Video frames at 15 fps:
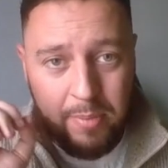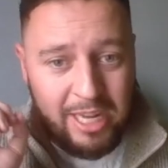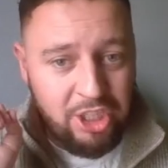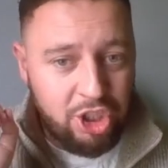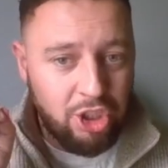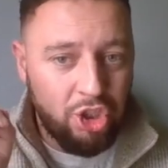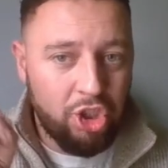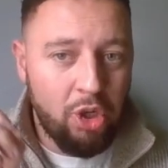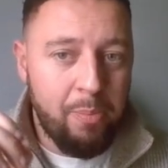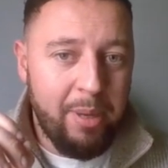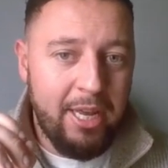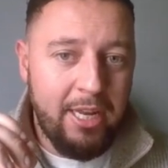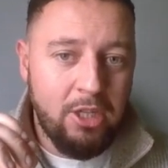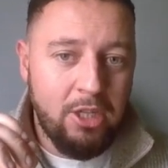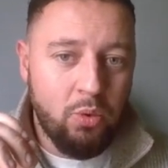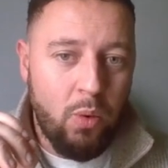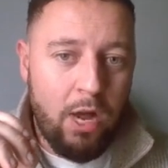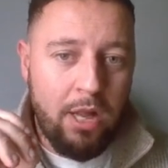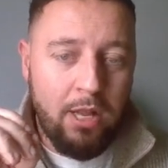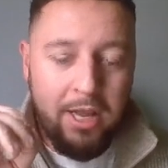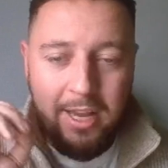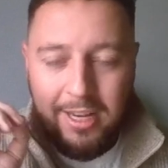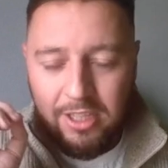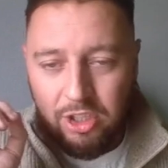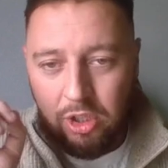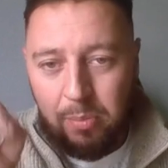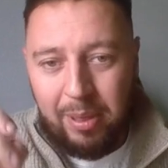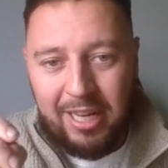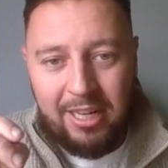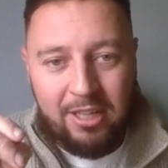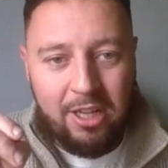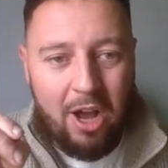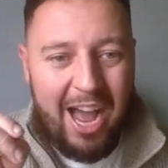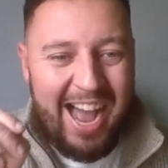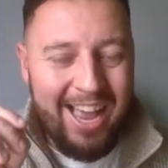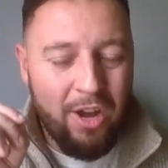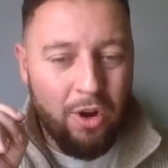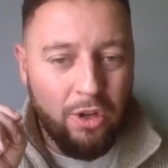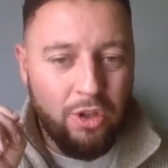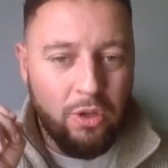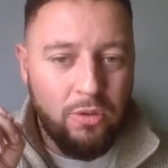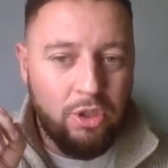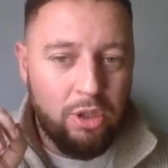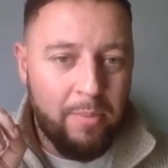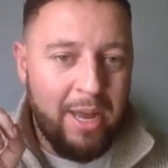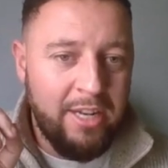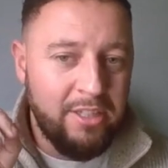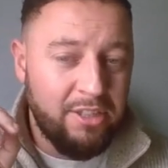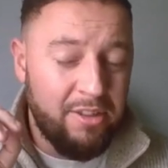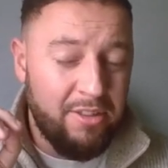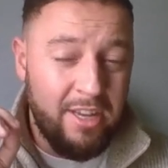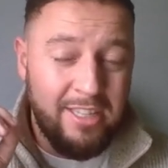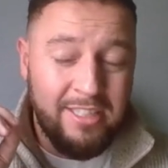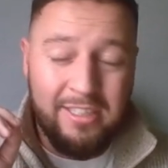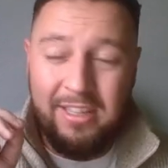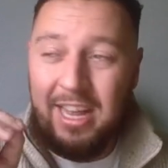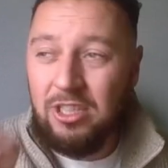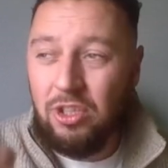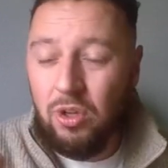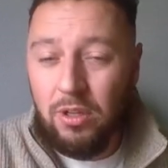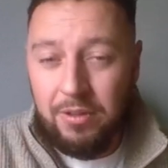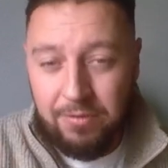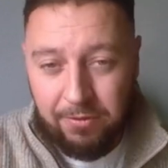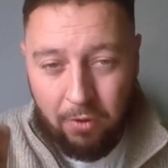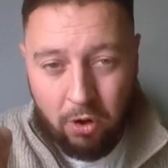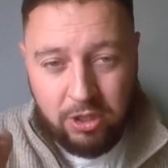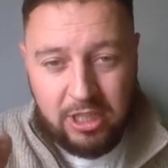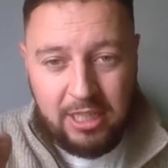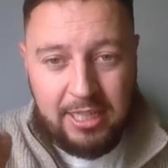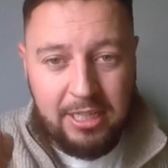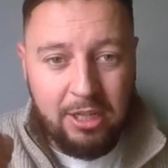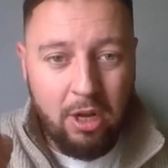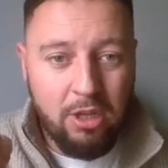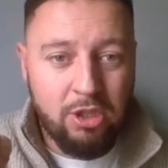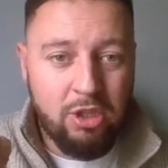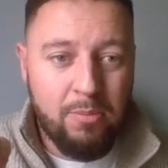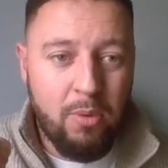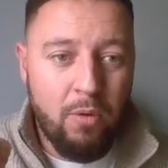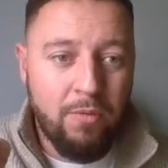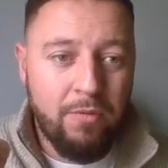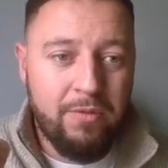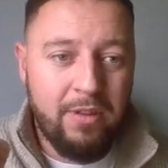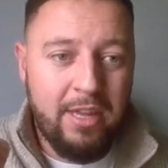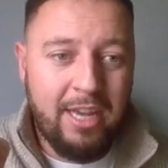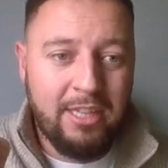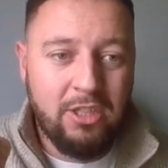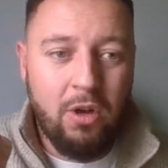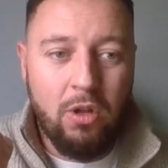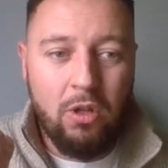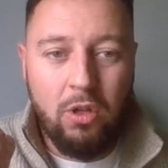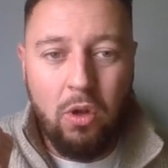to mention Supedia as well. Supedia.io are doing tremendous things. That's only $14 a month, and that's got